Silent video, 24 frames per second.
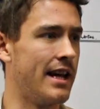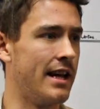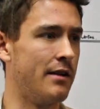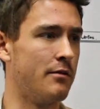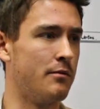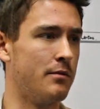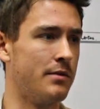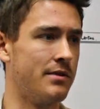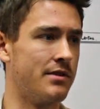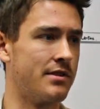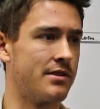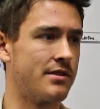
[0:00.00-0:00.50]

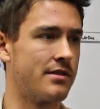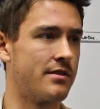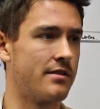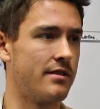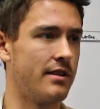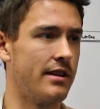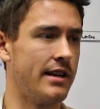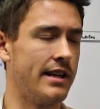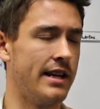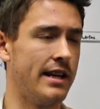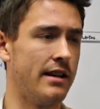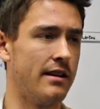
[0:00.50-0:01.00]
it was
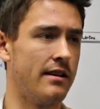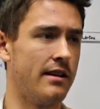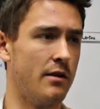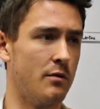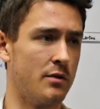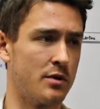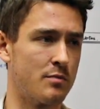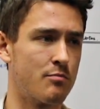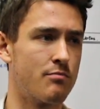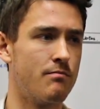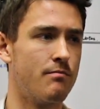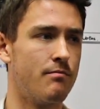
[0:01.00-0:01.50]

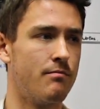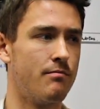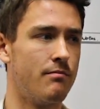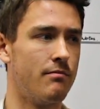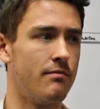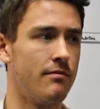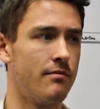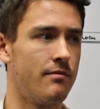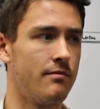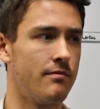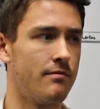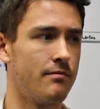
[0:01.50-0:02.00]

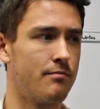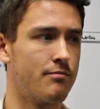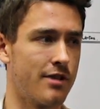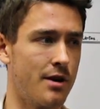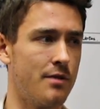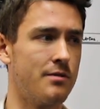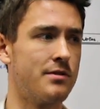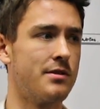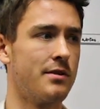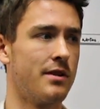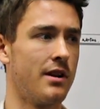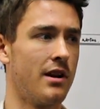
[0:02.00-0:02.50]

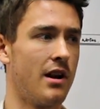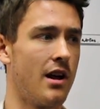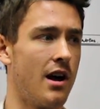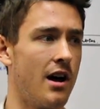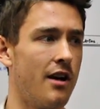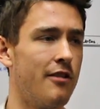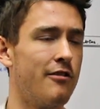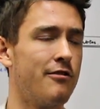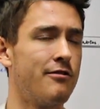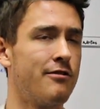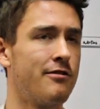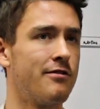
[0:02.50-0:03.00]
prone to a
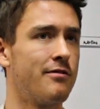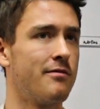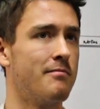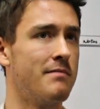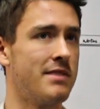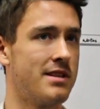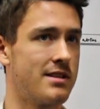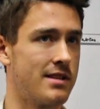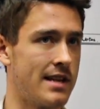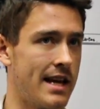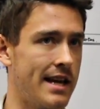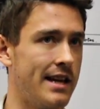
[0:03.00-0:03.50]
lot of
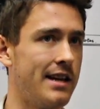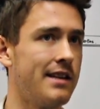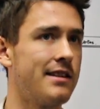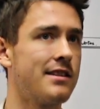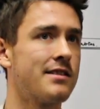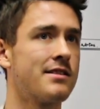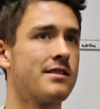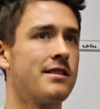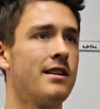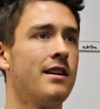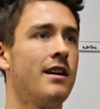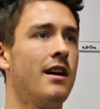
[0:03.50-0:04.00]

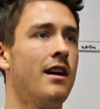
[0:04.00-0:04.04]
mistakes.